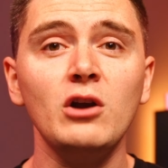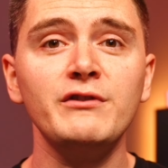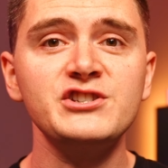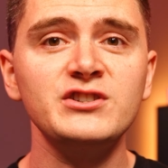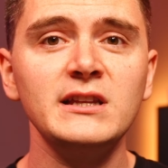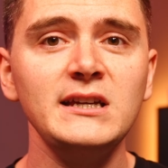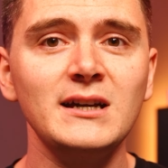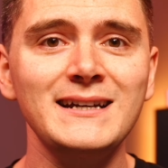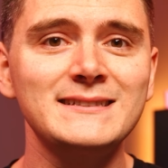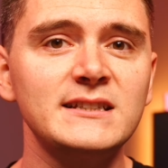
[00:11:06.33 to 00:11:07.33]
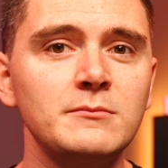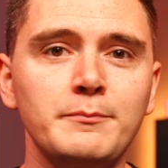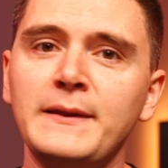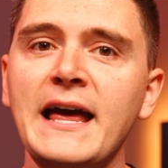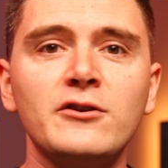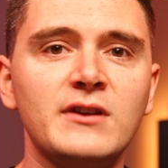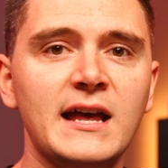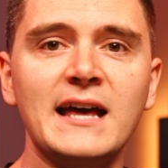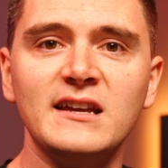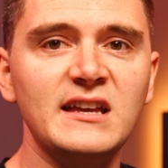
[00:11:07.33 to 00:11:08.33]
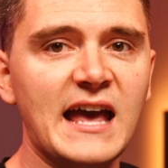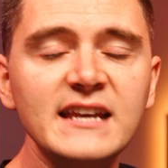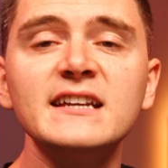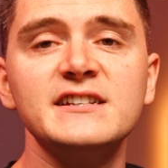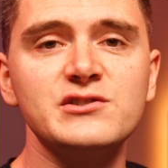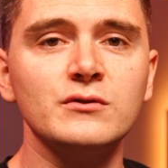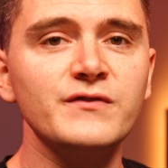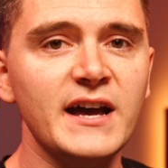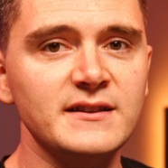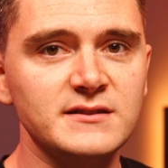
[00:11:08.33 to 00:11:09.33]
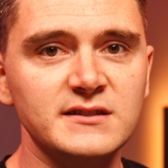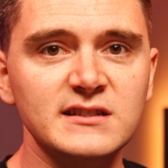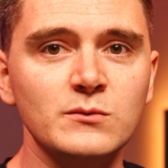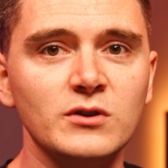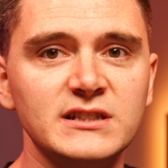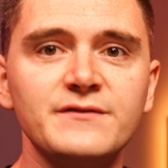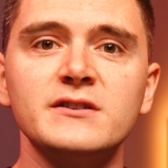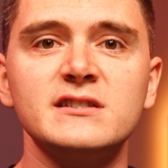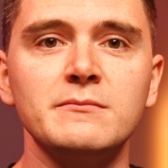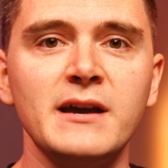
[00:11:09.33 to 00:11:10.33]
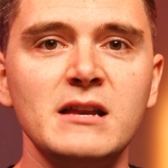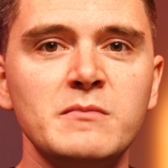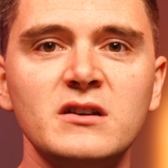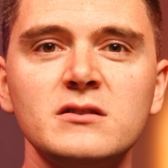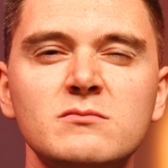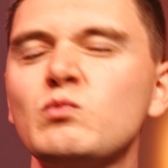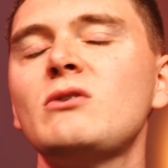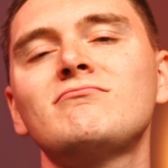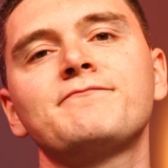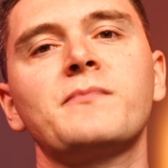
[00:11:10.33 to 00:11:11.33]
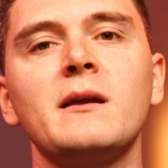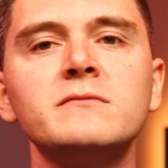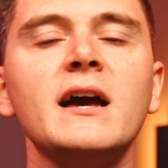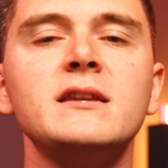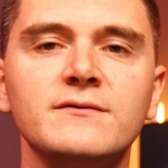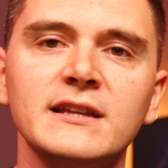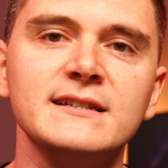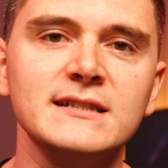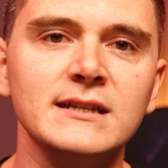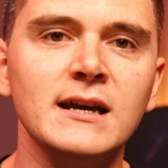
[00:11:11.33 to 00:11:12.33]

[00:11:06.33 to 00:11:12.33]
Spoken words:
Originally, I didn't plan on adding any additional fans to see what difference it made because, well, I'm kind of lazy.